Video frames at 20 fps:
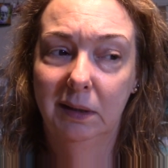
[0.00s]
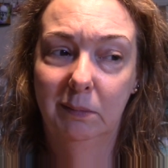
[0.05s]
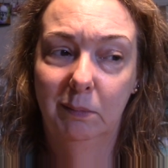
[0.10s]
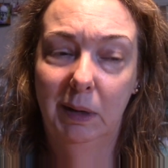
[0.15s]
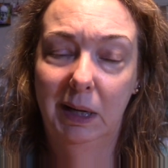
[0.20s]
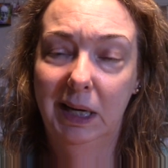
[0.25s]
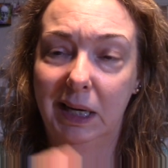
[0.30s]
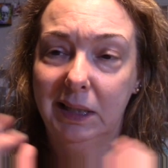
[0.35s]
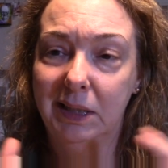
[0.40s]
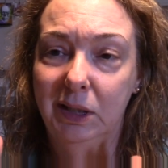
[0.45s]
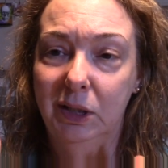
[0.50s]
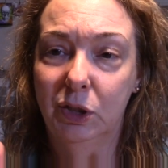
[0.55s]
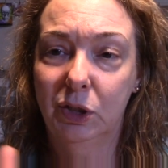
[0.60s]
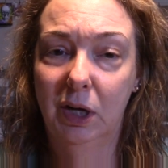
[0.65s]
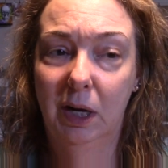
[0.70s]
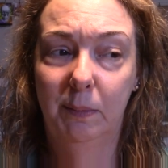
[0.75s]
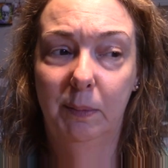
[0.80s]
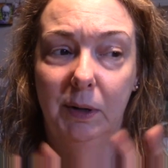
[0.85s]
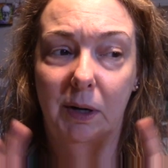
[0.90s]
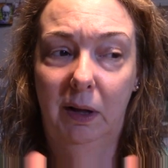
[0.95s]
my Etsy
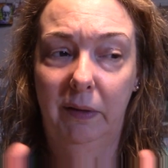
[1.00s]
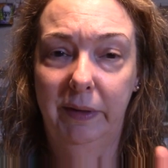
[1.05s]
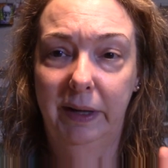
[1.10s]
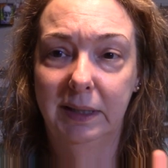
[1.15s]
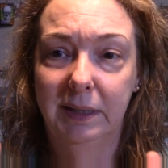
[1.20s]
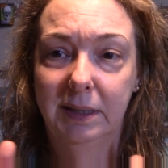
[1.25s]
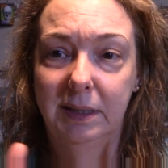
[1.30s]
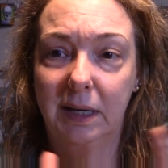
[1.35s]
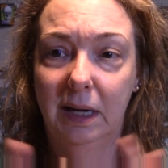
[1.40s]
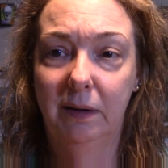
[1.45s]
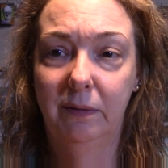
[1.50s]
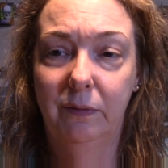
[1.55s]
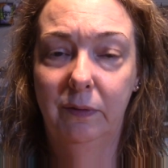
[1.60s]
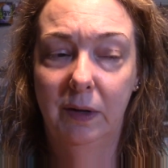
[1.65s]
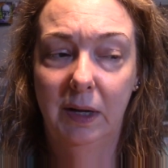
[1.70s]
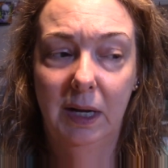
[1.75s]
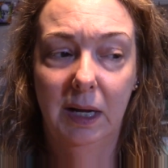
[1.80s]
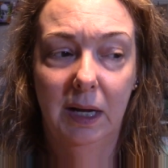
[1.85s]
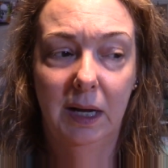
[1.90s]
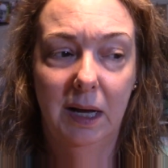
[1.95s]
shop, and all that stuff.